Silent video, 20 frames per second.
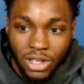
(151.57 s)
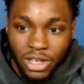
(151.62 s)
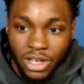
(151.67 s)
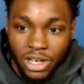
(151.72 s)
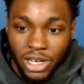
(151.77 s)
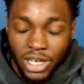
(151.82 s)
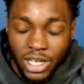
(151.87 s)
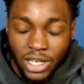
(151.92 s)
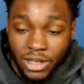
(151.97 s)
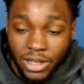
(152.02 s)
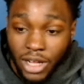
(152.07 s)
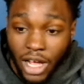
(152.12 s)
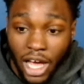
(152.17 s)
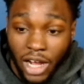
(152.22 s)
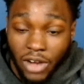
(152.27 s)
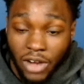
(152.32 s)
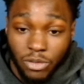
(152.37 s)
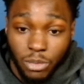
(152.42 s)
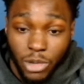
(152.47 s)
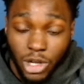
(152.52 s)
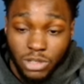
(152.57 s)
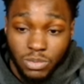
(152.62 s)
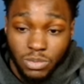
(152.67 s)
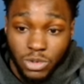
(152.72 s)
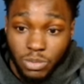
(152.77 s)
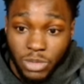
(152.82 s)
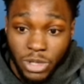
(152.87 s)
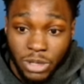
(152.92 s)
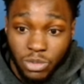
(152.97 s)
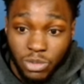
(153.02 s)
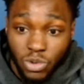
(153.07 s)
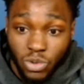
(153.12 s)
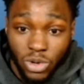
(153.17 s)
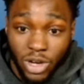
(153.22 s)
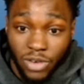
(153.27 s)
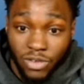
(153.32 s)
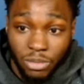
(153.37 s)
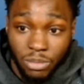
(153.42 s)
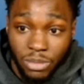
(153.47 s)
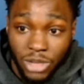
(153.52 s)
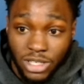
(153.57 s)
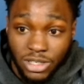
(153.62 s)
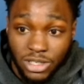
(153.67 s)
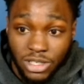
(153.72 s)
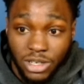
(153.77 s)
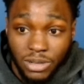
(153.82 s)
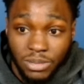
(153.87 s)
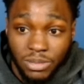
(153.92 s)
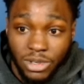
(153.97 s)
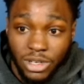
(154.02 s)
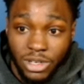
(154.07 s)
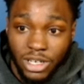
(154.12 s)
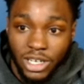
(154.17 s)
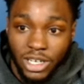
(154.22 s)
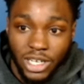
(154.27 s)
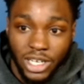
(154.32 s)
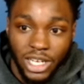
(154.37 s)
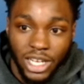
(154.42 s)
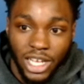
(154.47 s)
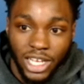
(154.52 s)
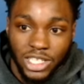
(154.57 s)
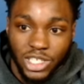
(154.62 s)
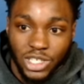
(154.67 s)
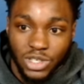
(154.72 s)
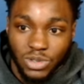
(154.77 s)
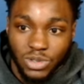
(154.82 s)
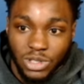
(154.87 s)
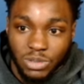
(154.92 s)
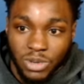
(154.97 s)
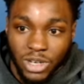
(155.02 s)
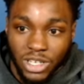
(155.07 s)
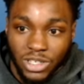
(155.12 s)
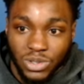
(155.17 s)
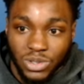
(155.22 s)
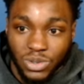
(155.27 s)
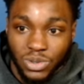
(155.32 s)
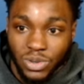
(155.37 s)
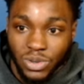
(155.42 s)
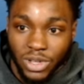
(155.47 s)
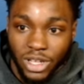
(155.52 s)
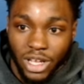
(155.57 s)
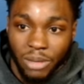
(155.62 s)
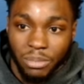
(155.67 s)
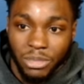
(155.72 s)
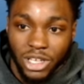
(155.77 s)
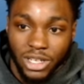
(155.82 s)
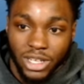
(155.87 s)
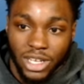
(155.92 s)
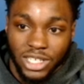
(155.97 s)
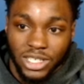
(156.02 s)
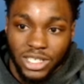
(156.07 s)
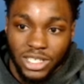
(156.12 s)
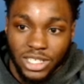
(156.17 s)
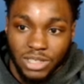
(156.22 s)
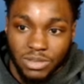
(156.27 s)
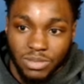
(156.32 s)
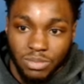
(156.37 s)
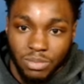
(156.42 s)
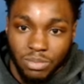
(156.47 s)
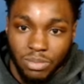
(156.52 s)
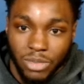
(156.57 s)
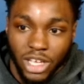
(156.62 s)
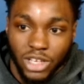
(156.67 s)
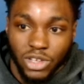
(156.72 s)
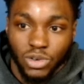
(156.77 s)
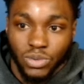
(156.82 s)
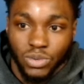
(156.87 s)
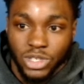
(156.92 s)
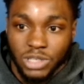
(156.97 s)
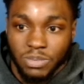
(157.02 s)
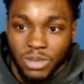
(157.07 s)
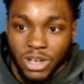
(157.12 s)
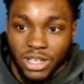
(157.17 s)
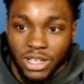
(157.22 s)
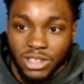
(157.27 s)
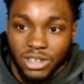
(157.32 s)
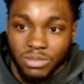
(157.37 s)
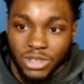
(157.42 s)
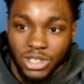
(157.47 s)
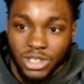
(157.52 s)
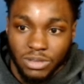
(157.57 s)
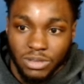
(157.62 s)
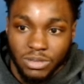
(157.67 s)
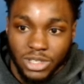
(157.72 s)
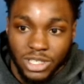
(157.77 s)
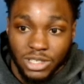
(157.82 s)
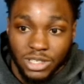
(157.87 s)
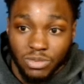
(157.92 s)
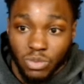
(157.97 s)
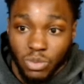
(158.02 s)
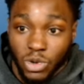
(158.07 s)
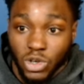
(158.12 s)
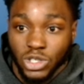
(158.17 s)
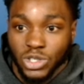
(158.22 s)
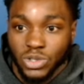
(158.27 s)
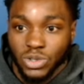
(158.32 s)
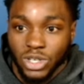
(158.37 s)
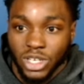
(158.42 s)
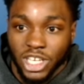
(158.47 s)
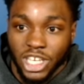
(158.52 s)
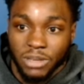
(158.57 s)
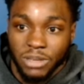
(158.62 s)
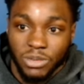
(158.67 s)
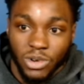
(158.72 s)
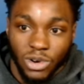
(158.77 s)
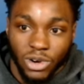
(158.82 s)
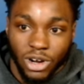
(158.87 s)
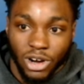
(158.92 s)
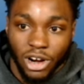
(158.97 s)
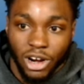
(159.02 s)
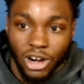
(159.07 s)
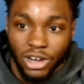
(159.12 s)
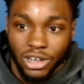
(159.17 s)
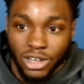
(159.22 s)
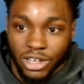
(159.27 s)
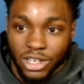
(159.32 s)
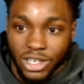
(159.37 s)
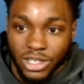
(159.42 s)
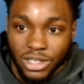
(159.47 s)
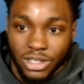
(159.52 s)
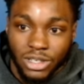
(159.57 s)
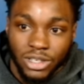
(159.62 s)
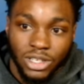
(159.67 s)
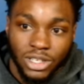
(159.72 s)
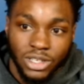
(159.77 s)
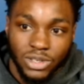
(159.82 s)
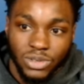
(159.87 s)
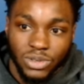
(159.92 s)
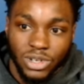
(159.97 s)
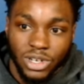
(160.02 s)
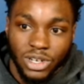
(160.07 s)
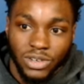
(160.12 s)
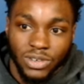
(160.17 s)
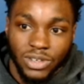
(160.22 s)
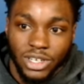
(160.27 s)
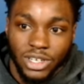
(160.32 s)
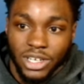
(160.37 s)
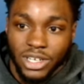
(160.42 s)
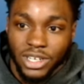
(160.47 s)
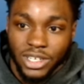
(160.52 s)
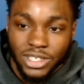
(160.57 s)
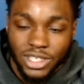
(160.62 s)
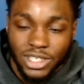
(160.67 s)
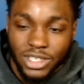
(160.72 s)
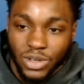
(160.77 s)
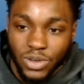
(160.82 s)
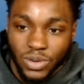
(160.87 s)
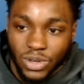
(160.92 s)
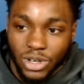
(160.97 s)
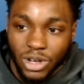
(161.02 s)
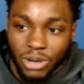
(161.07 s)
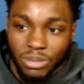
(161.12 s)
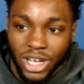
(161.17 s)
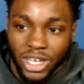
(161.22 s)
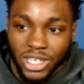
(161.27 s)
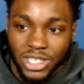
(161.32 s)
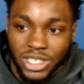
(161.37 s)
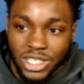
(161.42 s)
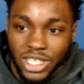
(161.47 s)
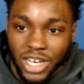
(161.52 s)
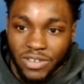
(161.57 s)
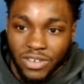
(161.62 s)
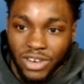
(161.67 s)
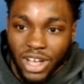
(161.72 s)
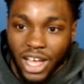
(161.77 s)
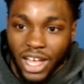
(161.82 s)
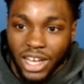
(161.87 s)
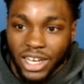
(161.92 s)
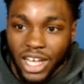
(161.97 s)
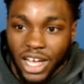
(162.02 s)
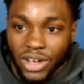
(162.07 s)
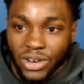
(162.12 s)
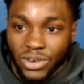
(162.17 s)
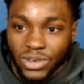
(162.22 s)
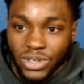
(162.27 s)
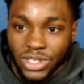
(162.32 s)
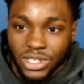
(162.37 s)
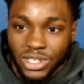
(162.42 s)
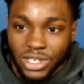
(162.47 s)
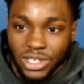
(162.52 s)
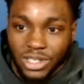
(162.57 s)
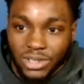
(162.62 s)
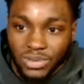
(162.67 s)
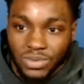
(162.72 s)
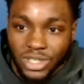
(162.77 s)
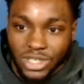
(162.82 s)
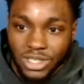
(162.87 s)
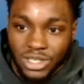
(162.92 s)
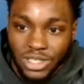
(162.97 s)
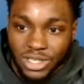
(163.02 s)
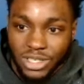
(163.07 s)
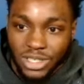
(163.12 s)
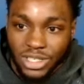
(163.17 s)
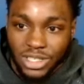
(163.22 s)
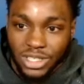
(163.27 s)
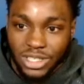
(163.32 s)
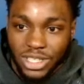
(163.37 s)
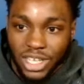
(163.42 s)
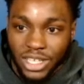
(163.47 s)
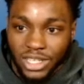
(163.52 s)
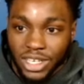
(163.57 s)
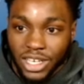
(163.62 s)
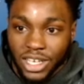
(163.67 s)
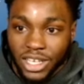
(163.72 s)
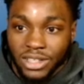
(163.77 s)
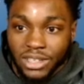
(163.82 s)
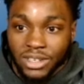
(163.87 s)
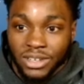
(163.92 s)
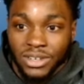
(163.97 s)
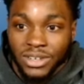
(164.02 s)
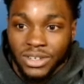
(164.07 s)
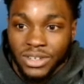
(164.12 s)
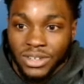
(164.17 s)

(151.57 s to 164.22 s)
and out of multiple people, whoever mess up, that just respect you. I mean, that just make you respect them and just want you to keep going harder and. So nobody just never got down on each other. We just stayed together.